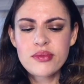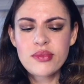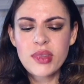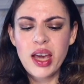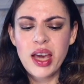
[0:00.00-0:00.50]

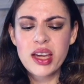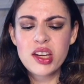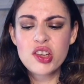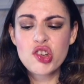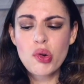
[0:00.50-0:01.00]
and
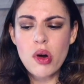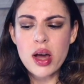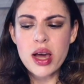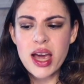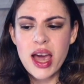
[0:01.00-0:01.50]

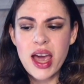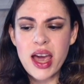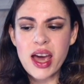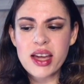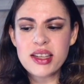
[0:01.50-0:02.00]
enjoy.
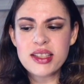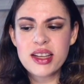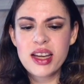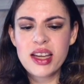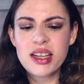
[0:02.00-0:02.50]
And
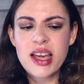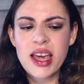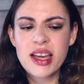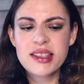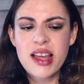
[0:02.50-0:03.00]
it
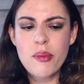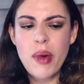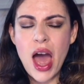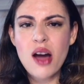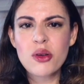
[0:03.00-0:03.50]
takes that
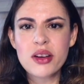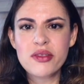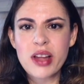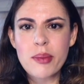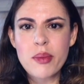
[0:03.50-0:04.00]
power of
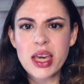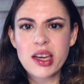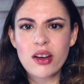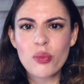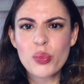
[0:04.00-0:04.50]
like make
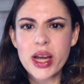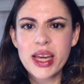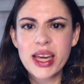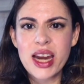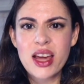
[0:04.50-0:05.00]
it or break
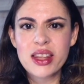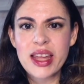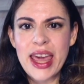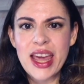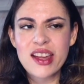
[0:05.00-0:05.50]
it out of the
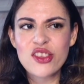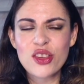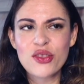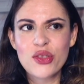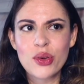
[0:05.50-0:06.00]
hands
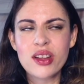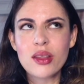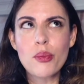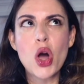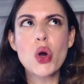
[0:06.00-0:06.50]
of sort of the
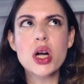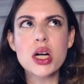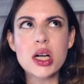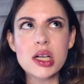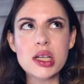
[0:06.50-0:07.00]

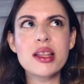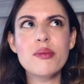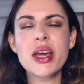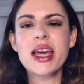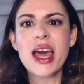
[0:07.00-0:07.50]
moguls, the
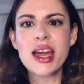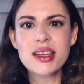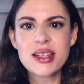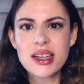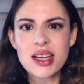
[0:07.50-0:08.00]
big
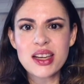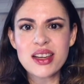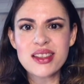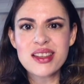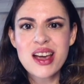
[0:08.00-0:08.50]

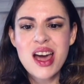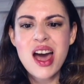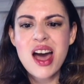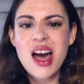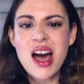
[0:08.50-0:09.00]
entities.
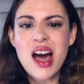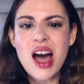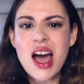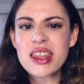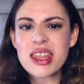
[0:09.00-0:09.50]

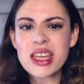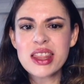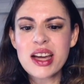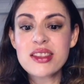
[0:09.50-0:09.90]
I think that's a